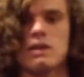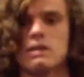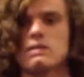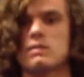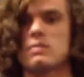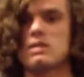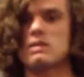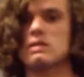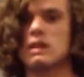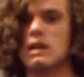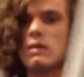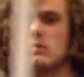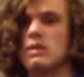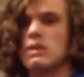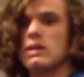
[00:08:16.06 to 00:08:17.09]
except this
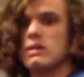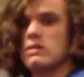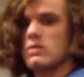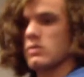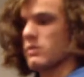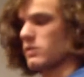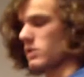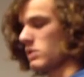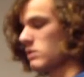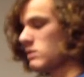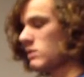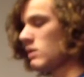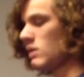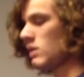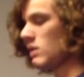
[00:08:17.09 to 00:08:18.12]
time it's the
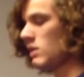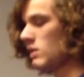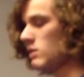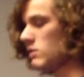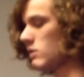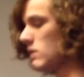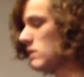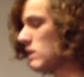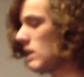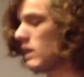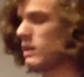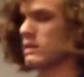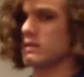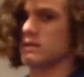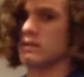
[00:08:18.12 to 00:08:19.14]
reverse. So this
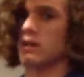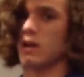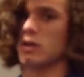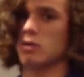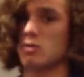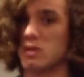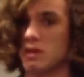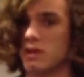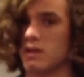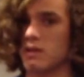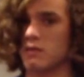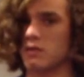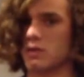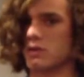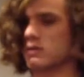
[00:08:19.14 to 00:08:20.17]
hand is not going to be
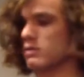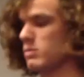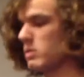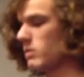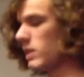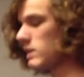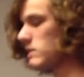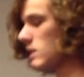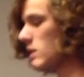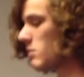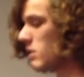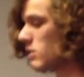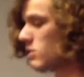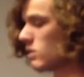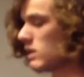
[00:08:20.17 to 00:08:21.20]
inverted, it's going to be right side
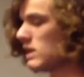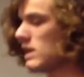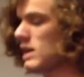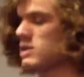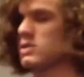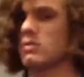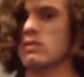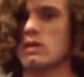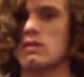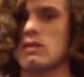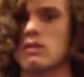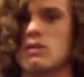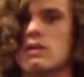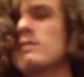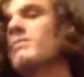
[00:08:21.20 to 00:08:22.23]
up, and you're going to catch it right
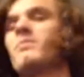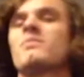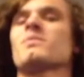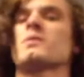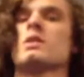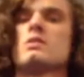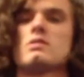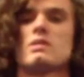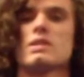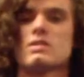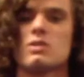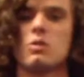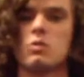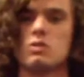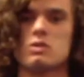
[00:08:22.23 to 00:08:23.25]
there, okay? So that's
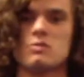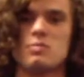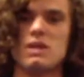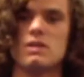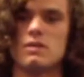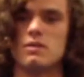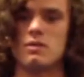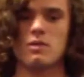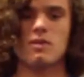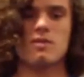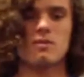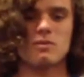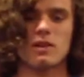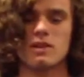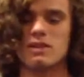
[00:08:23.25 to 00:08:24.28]
the whole spin
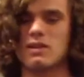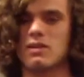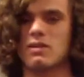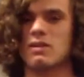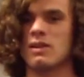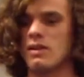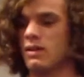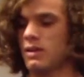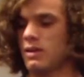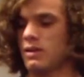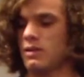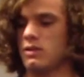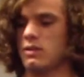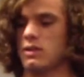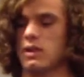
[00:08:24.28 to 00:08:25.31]
right there.
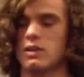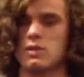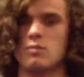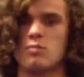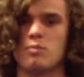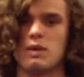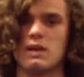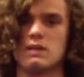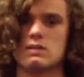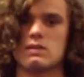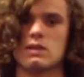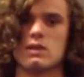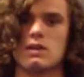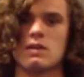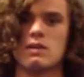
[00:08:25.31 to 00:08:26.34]
You got your
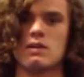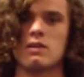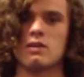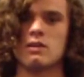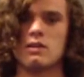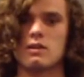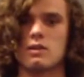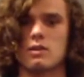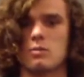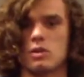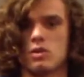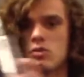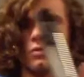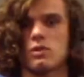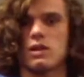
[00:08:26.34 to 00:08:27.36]
basic, come
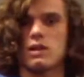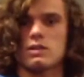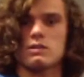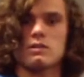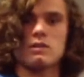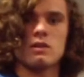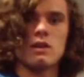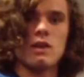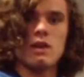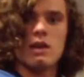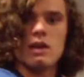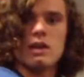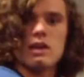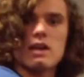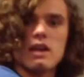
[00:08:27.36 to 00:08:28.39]
across,
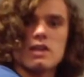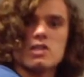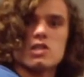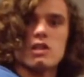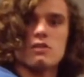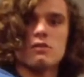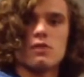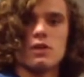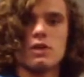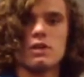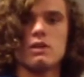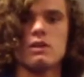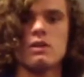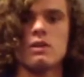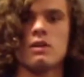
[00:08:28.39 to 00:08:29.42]
catch
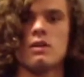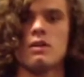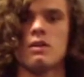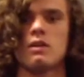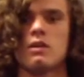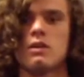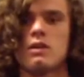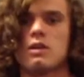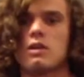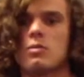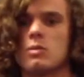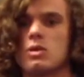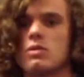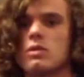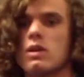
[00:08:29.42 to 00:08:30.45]
inverted,
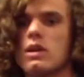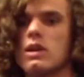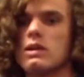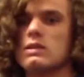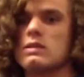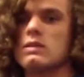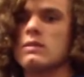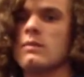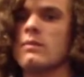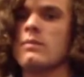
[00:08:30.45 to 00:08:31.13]
come across,